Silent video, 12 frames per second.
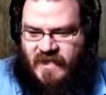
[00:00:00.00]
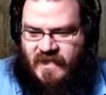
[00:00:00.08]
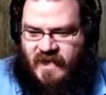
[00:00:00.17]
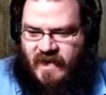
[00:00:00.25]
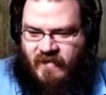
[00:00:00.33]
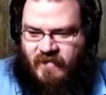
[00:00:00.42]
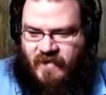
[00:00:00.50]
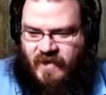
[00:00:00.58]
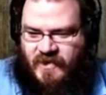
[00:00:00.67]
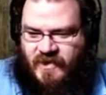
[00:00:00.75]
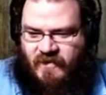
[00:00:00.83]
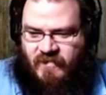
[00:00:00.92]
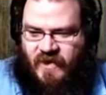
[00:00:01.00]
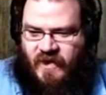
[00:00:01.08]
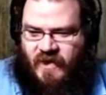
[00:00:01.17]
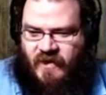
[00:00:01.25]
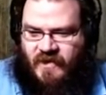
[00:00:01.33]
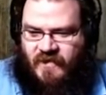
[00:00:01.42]
to not finish their
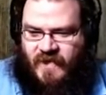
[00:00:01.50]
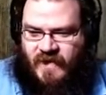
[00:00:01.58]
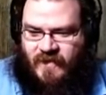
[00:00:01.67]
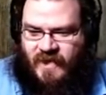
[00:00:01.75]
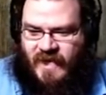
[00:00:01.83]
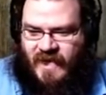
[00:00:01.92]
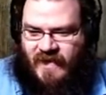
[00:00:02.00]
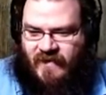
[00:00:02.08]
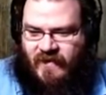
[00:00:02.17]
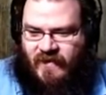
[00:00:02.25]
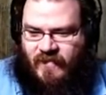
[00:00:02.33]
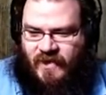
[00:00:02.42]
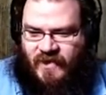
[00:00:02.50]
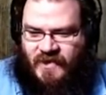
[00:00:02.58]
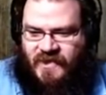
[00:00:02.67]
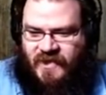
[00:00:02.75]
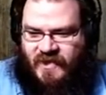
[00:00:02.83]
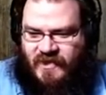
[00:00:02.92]
product, and be able to hide all the bugs
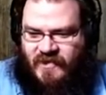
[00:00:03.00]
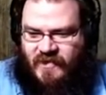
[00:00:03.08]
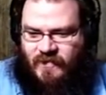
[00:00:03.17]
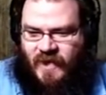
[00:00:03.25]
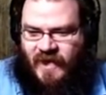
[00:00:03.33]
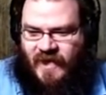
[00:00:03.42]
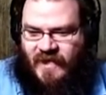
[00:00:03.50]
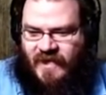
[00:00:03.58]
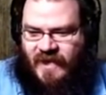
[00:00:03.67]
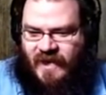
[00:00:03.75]
and issues behind